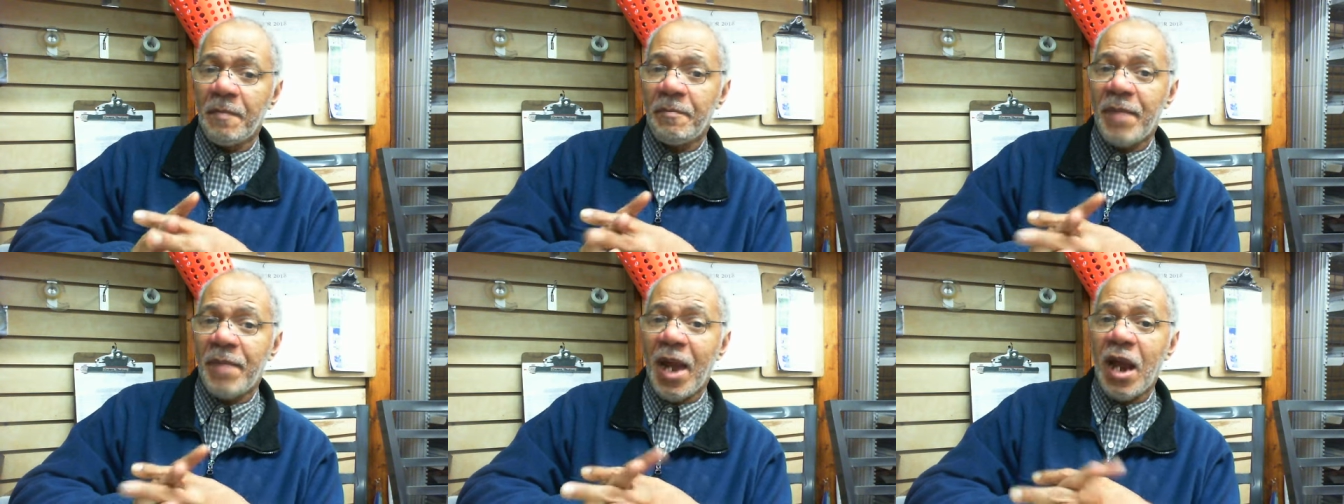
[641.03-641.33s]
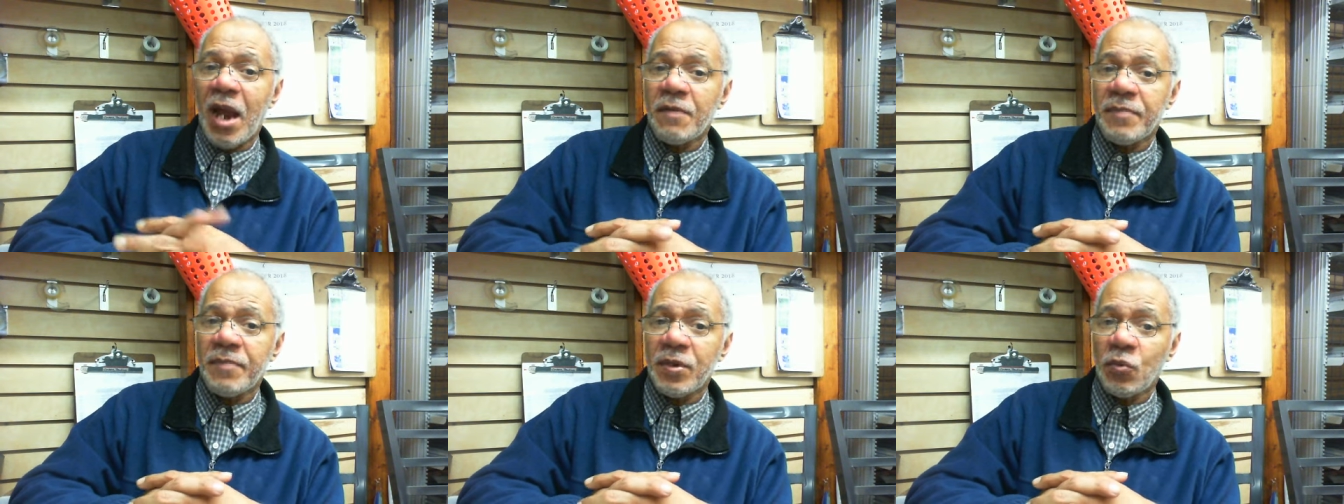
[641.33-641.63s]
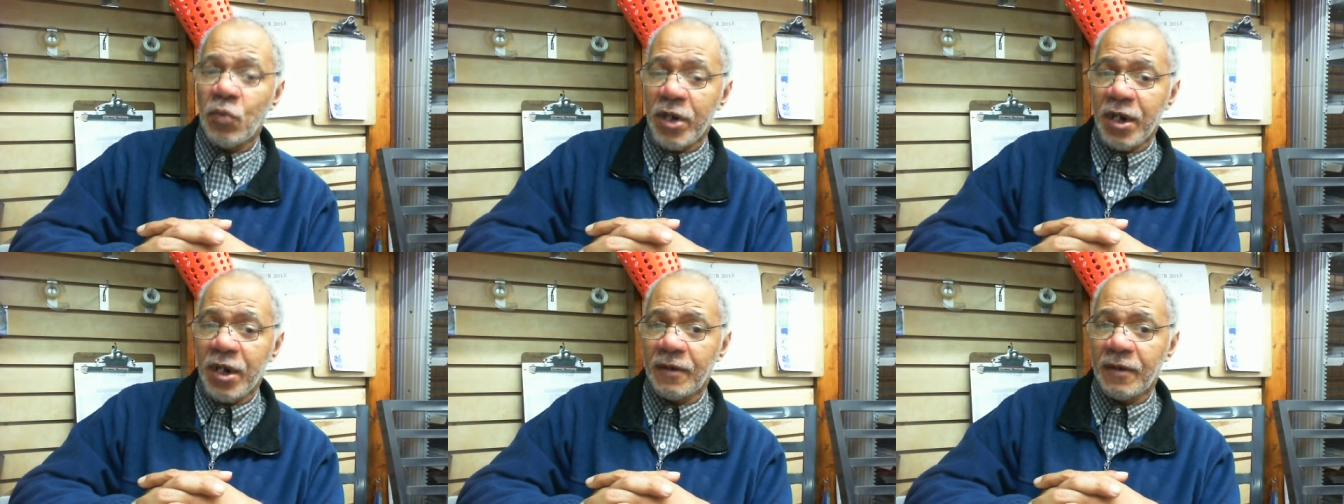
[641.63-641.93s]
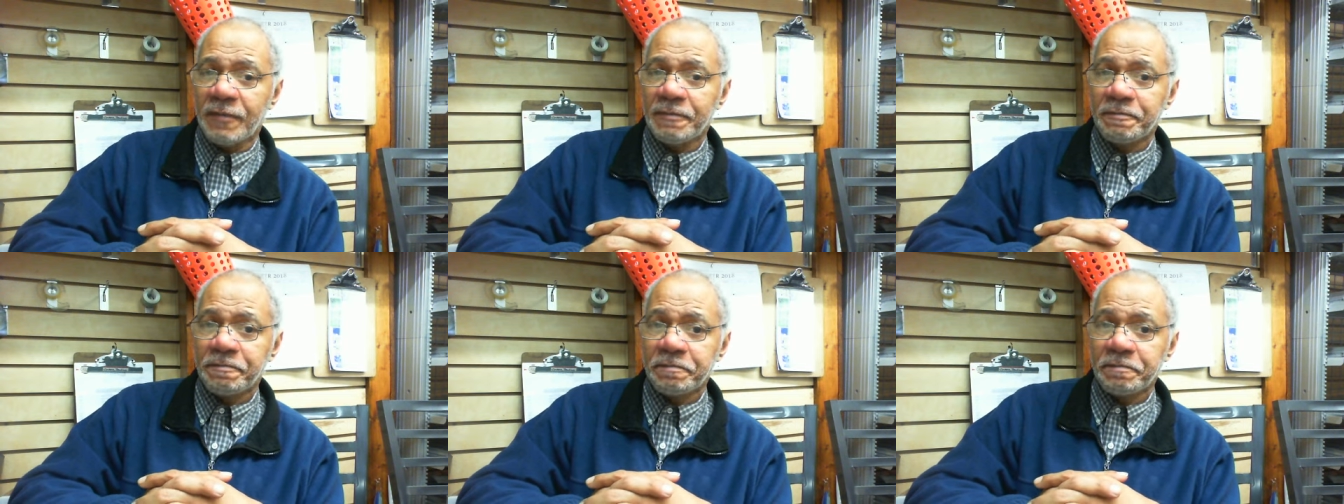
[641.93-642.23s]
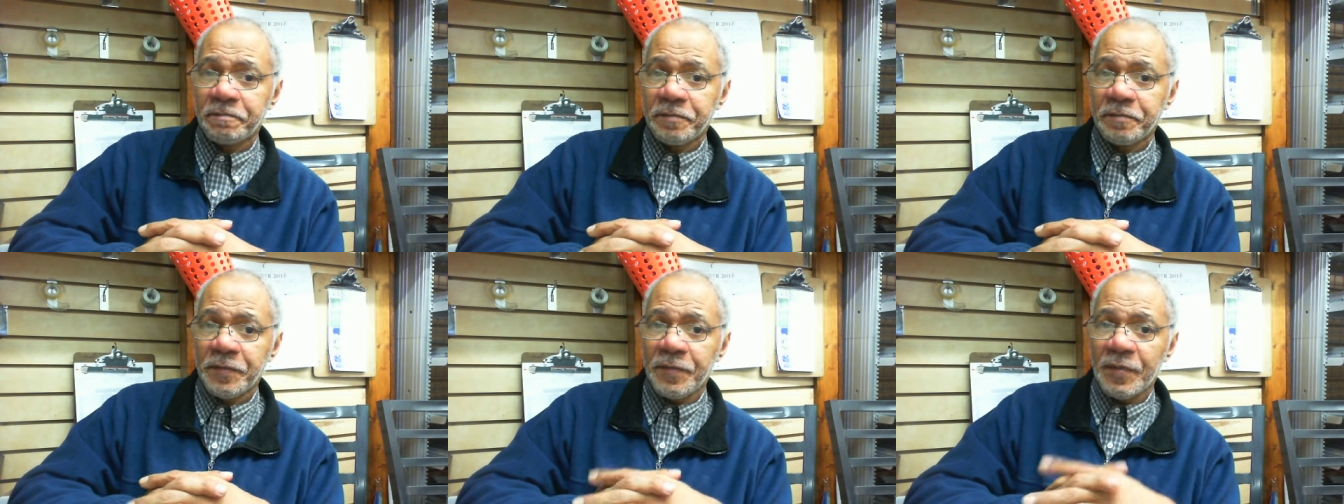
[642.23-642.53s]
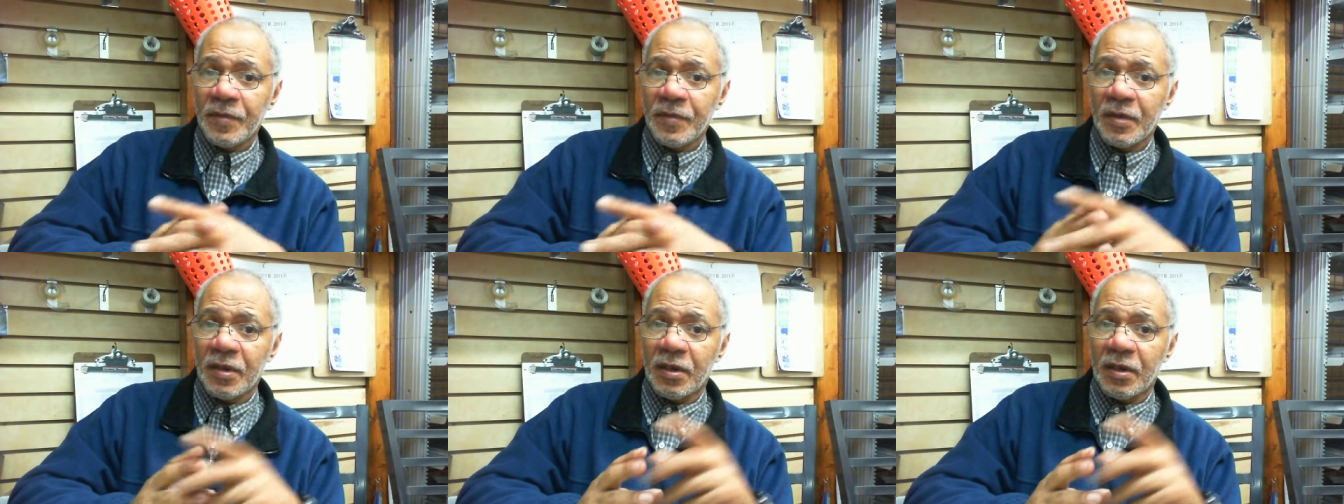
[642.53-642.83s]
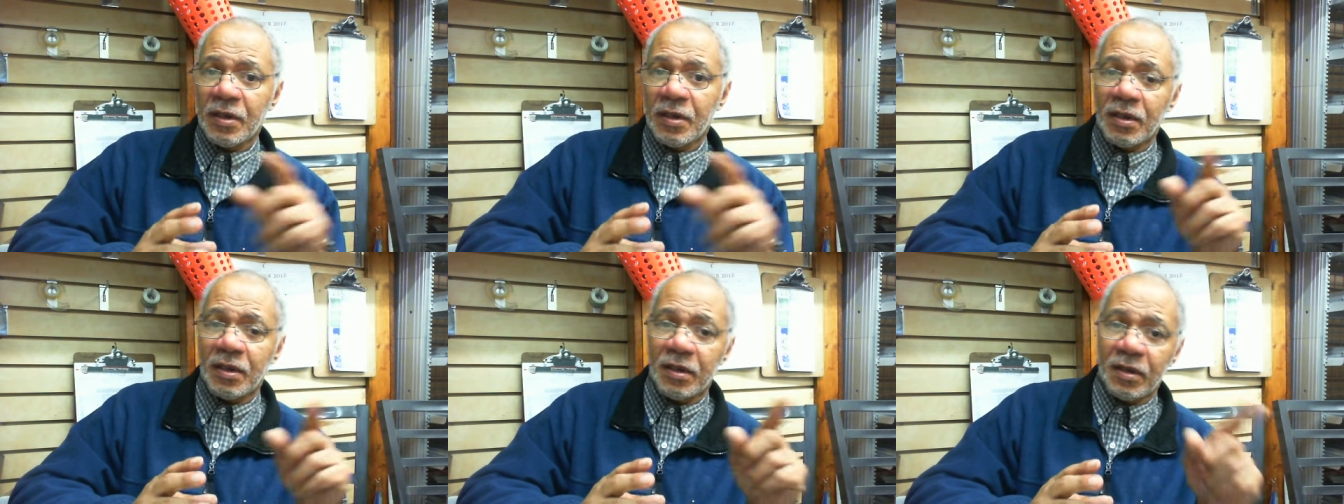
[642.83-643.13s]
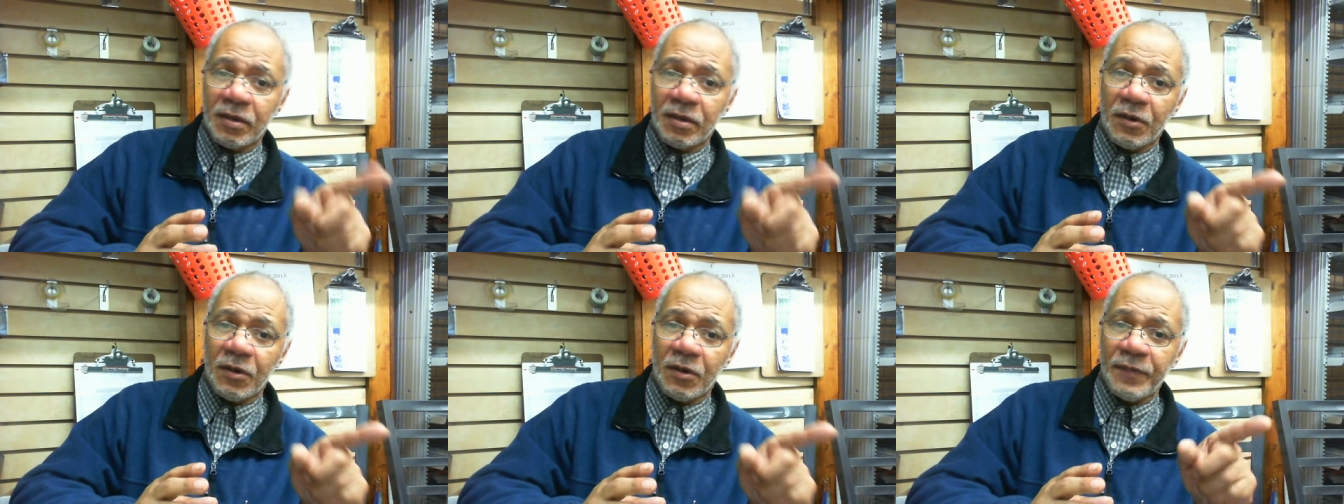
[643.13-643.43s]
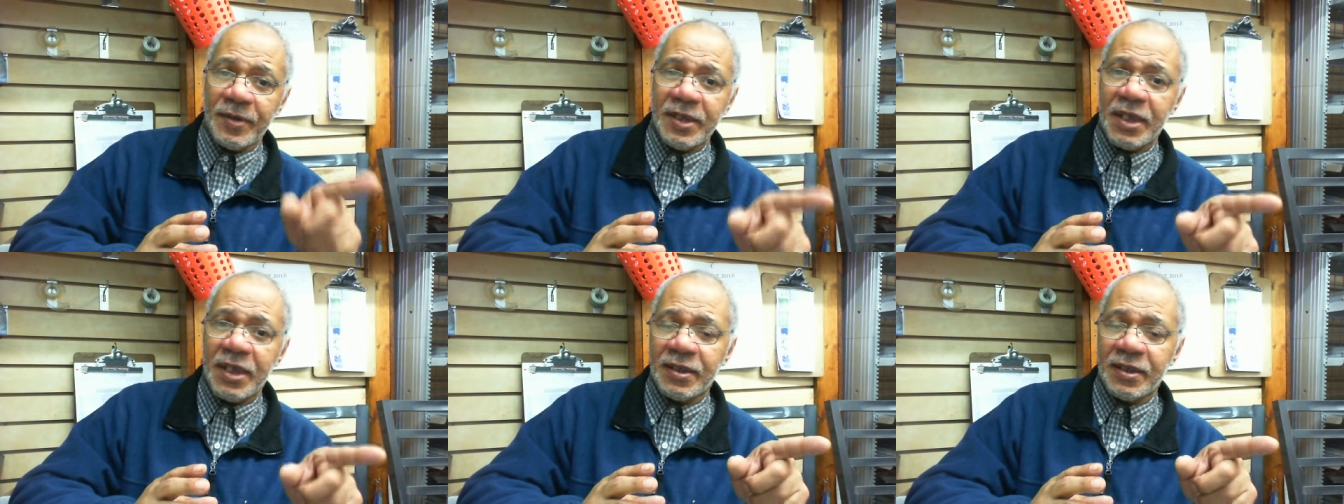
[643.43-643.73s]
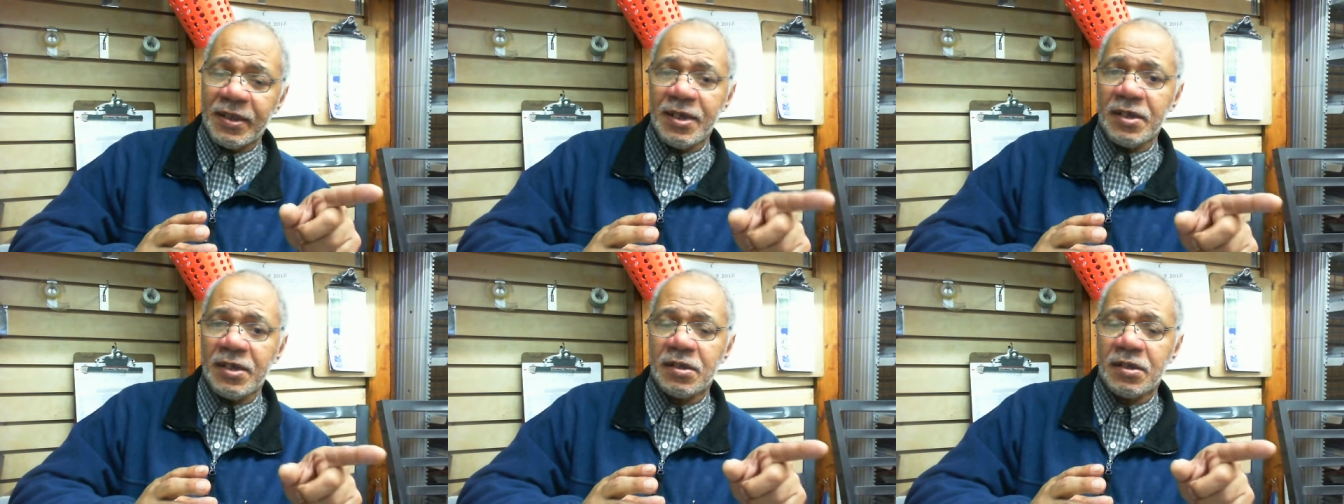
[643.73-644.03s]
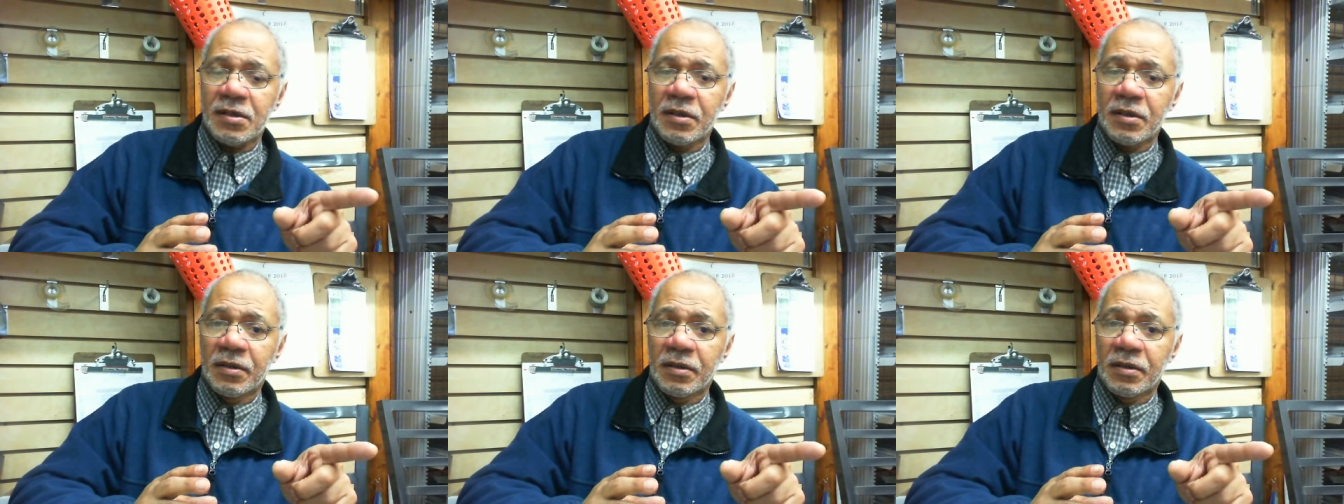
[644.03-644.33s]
buyer beware. Don't forget this.